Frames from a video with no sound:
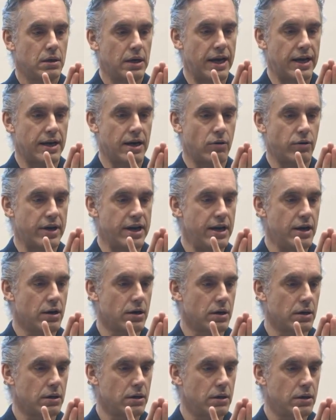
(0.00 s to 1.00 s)
and out
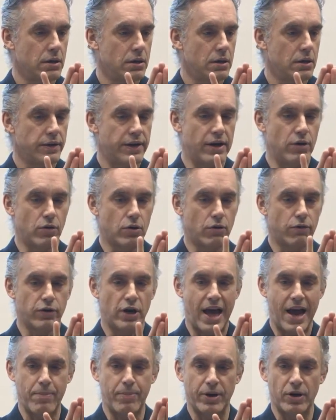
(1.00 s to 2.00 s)
here, they don't
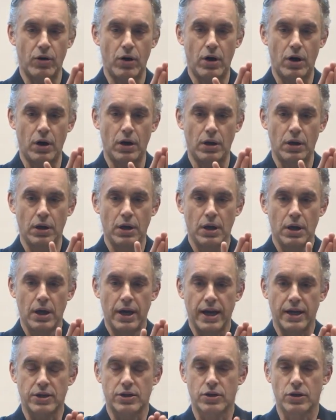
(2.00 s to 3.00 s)
overlap at all.
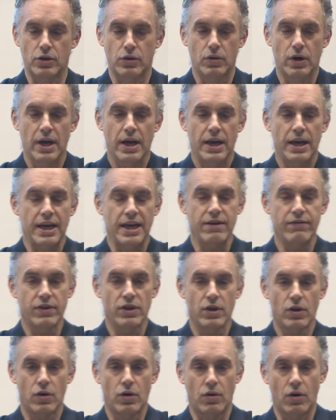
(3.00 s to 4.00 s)
And so
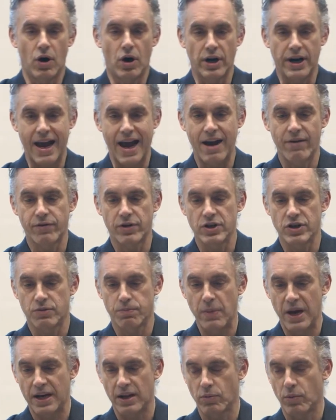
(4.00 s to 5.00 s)
even though on average
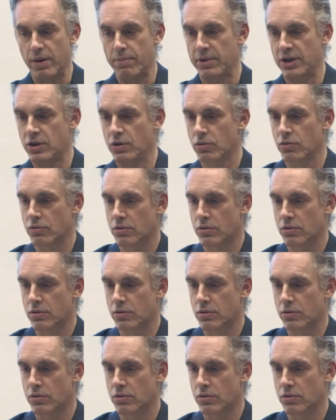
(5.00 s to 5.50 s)
men and women